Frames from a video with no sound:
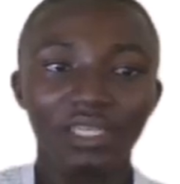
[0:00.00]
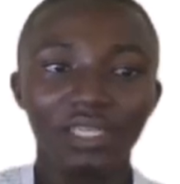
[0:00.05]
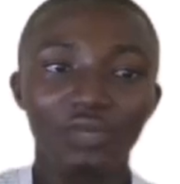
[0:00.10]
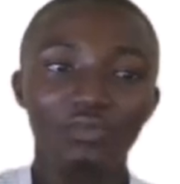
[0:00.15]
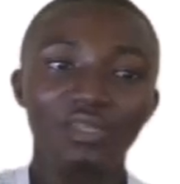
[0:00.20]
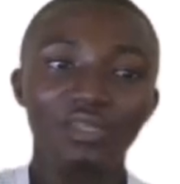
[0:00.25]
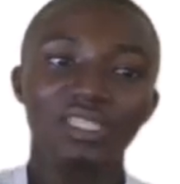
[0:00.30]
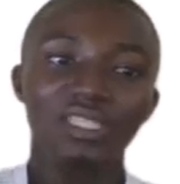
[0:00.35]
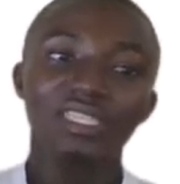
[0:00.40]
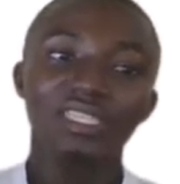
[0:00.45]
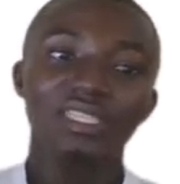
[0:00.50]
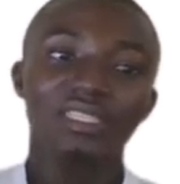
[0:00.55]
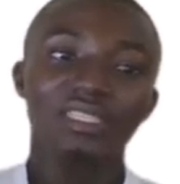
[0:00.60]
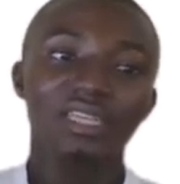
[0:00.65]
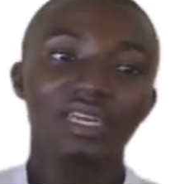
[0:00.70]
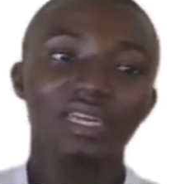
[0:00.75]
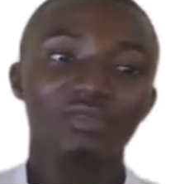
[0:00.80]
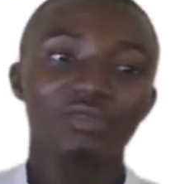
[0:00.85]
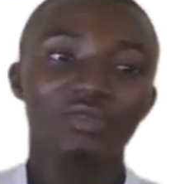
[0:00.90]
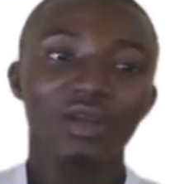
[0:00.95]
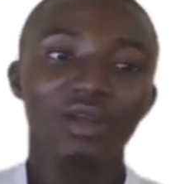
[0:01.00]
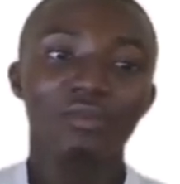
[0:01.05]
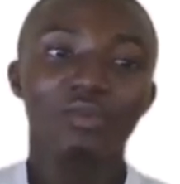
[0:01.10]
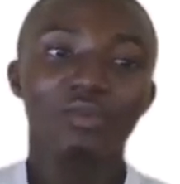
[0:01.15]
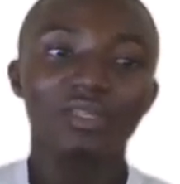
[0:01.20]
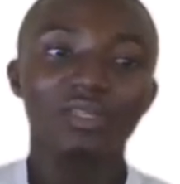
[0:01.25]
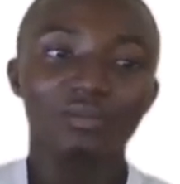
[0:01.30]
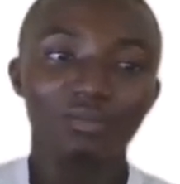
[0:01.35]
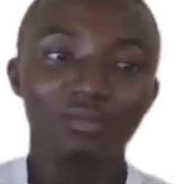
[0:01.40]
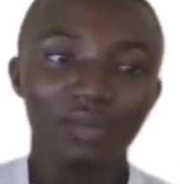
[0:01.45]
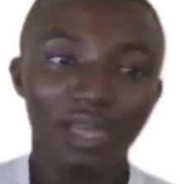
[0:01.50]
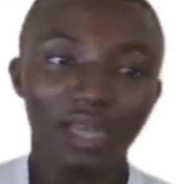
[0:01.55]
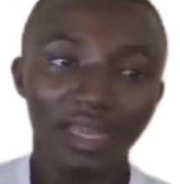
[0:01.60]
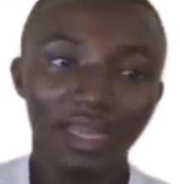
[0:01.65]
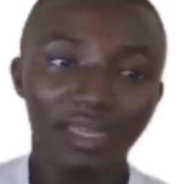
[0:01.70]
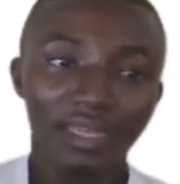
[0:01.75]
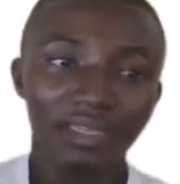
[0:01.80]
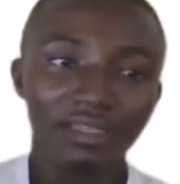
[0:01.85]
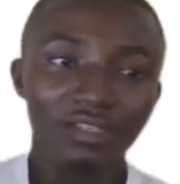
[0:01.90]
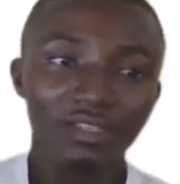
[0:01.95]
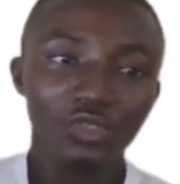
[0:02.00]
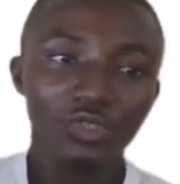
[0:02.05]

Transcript: The reason is that we are multiplying.